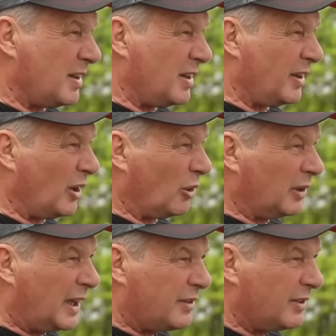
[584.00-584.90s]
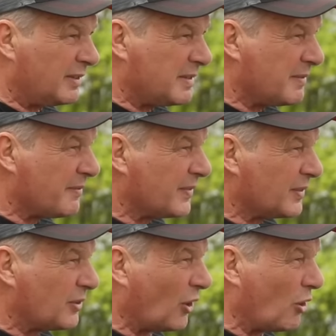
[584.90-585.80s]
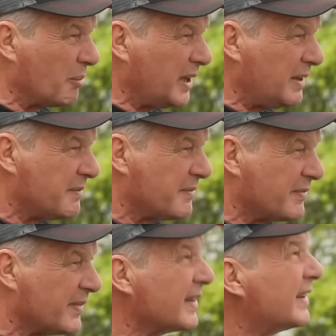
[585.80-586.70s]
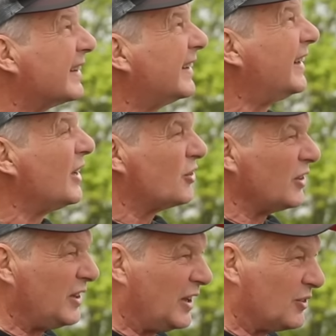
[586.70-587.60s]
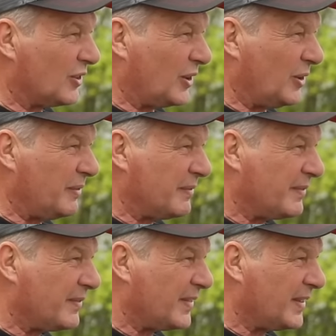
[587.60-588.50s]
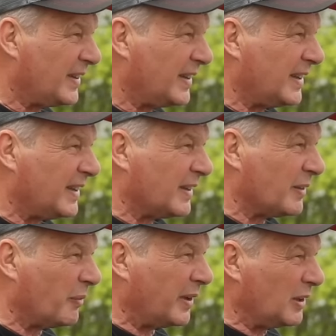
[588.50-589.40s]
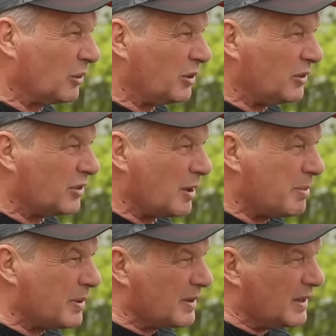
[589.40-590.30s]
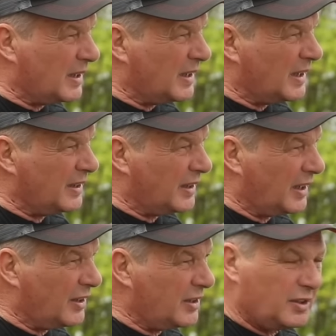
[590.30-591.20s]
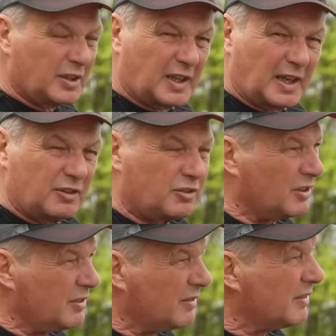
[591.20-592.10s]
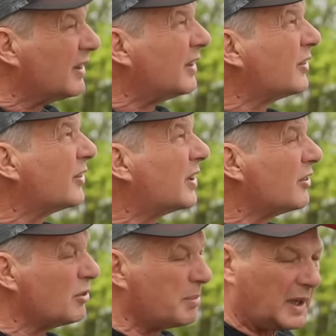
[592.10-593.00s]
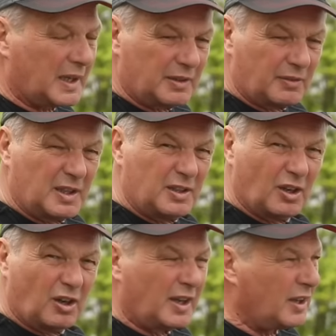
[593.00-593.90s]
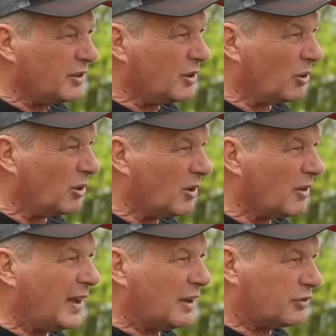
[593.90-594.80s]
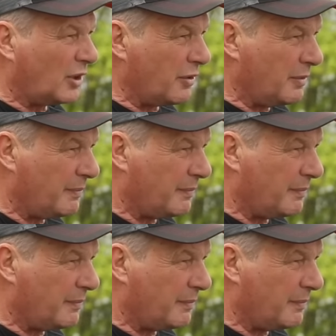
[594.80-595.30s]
an old lad taught me years and years ago, when you look at tip and you get an indication and you think it's a bite, in your head you go, that's on,